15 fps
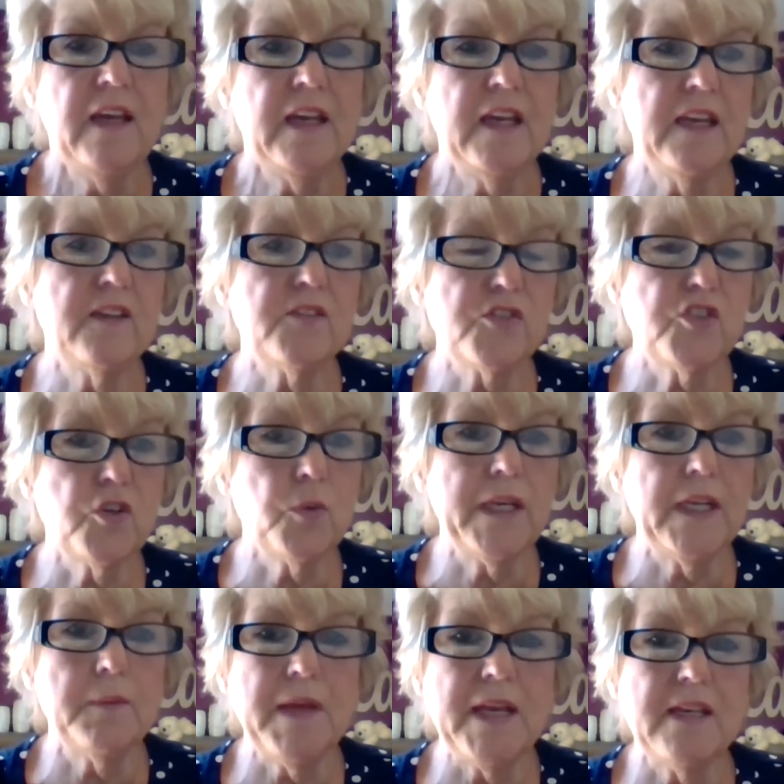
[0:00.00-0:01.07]
He is
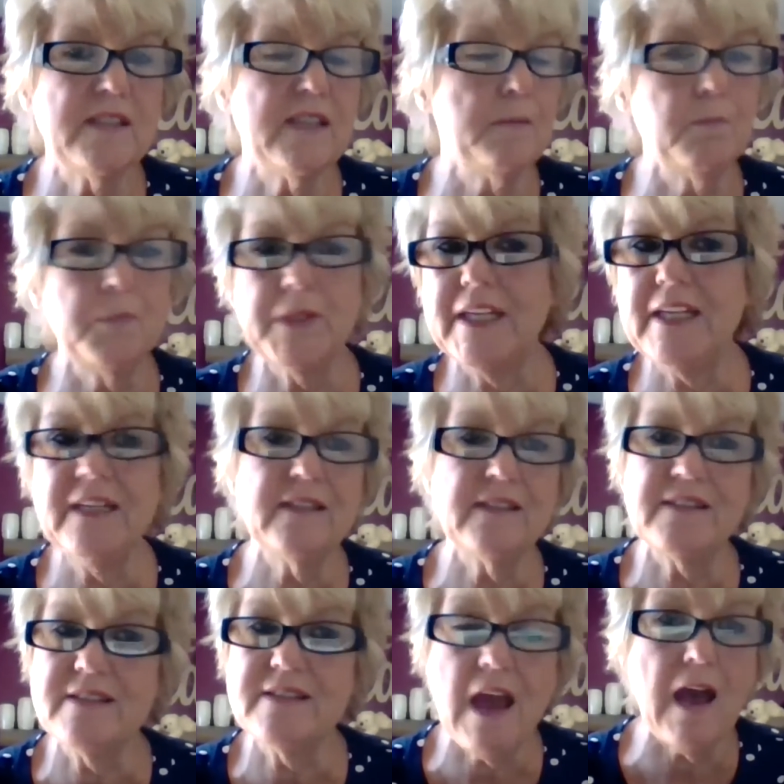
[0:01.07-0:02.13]
doing amazing, but he is
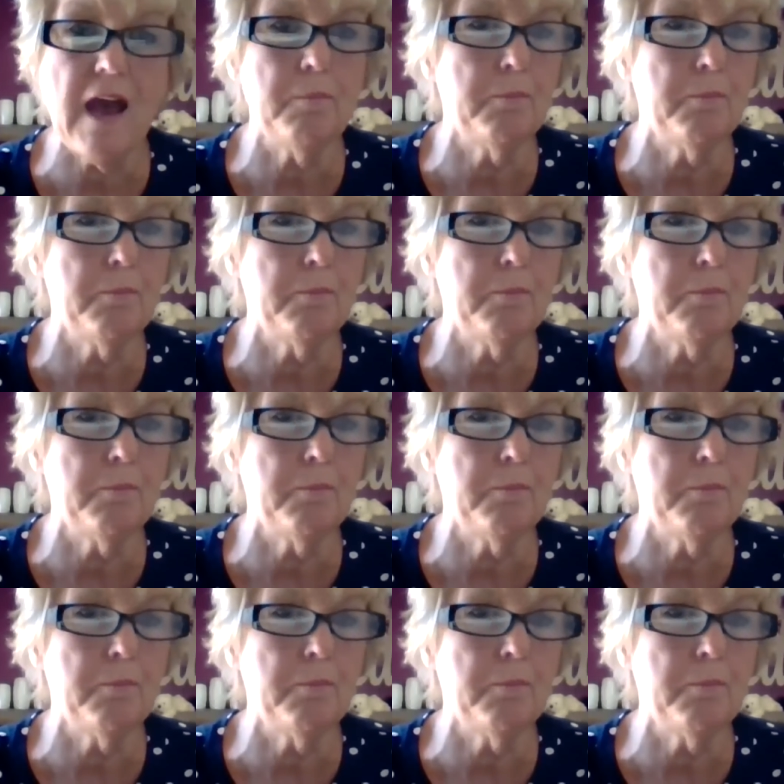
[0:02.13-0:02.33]
not